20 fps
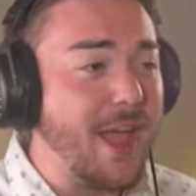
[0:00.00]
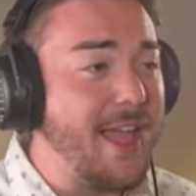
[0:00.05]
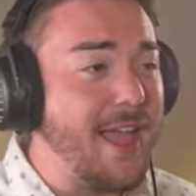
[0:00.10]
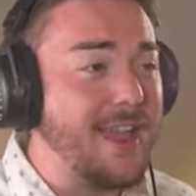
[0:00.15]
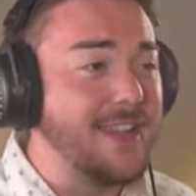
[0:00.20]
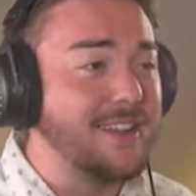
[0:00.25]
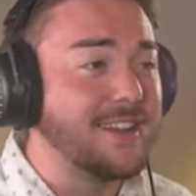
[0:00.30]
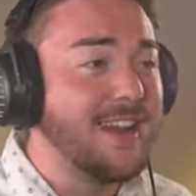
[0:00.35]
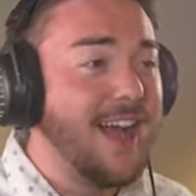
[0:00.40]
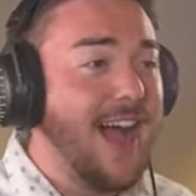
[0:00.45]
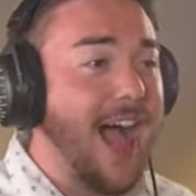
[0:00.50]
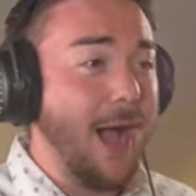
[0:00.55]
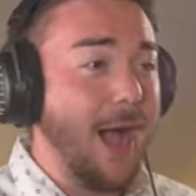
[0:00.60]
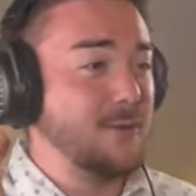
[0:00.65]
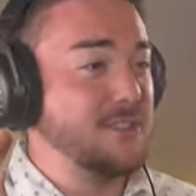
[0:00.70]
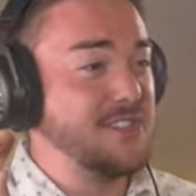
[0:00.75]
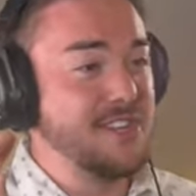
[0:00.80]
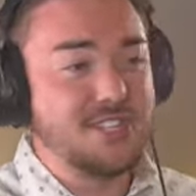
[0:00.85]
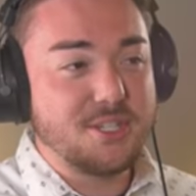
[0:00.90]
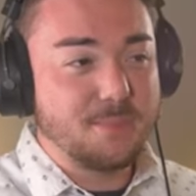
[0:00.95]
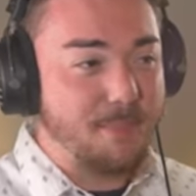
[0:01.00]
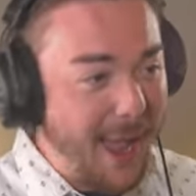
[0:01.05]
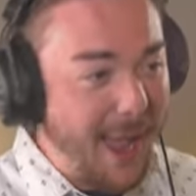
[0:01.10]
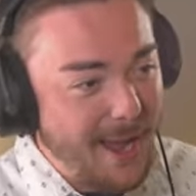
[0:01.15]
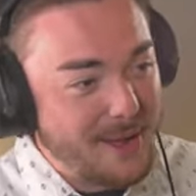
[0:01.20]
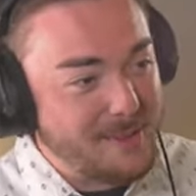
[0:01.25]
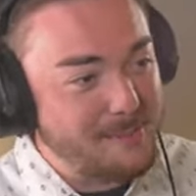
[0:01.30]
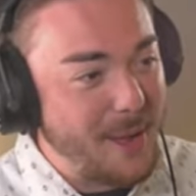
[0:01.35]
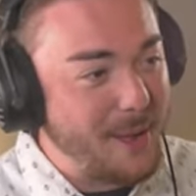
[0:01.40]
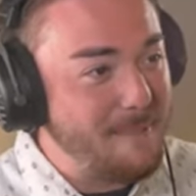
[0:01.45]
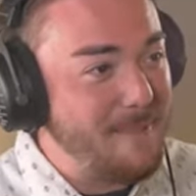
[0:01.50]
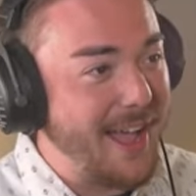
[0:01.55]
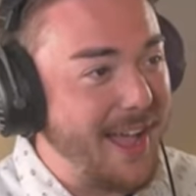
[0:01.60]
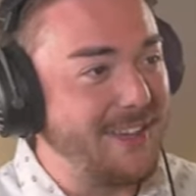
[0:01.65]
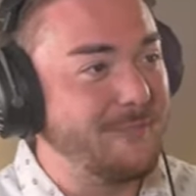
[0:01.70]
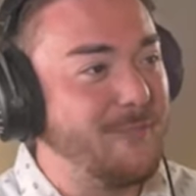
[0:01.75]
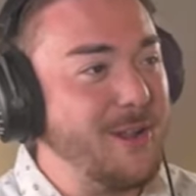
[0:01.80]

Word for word: and I was inspired by my,